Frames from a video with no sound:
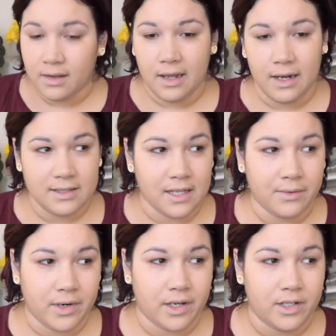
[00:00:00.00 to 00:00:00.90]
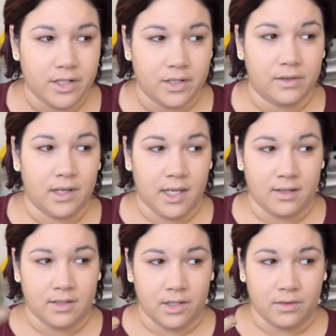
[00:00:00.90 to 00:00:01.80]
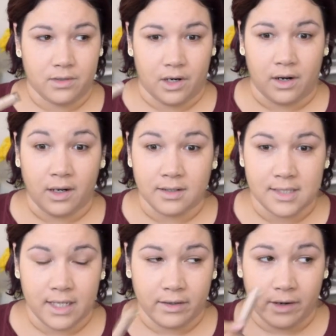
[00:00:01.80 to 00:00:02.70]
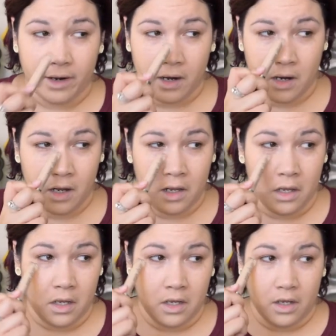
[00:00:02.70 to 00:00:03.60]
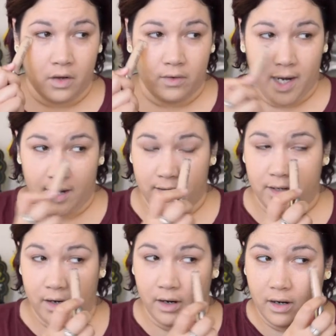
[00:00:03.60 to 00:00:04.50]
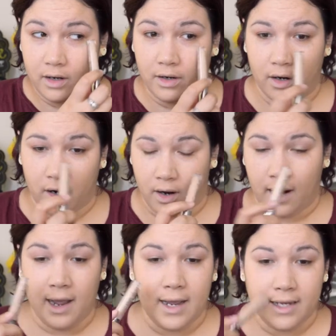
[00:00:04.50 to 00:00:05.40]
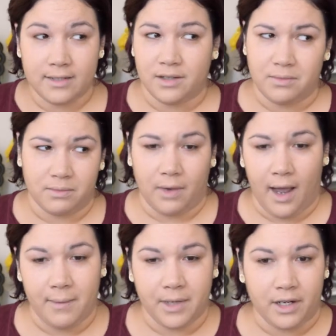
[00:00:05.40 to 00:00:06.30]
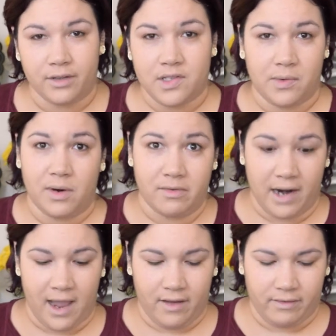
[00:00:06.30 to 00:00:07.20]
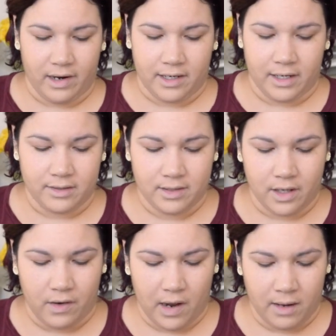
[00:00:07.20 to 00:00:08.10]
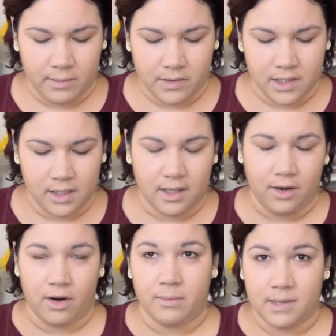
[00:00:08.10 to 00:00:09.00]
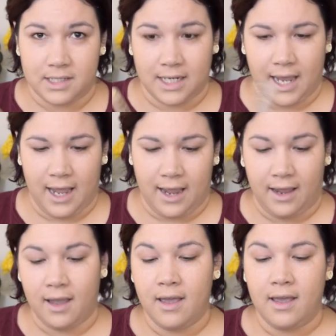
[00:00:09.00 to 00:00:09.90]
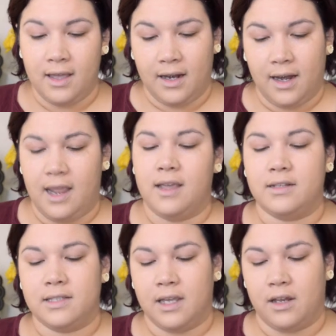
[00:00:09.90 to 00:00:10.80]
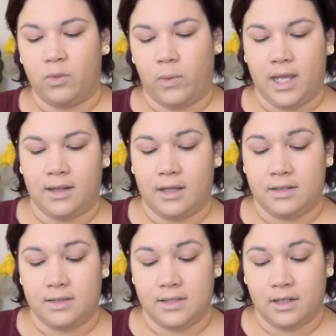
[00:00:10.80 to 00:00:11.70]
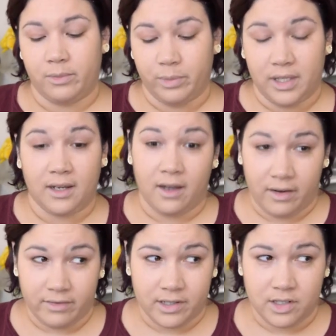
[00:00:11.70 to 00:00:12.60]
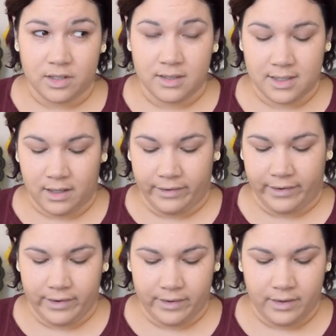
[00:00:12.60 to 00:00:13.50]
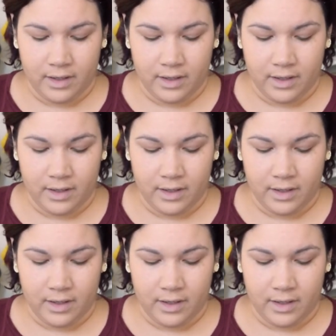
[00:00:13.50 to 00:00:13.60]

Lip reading: The next thing we're going to do is use our concealer right under our eyes, and I'm going to use it wherever I have redness. So I'm using the Urban Decay Naked Skin Weightless Complete Coverage Concealer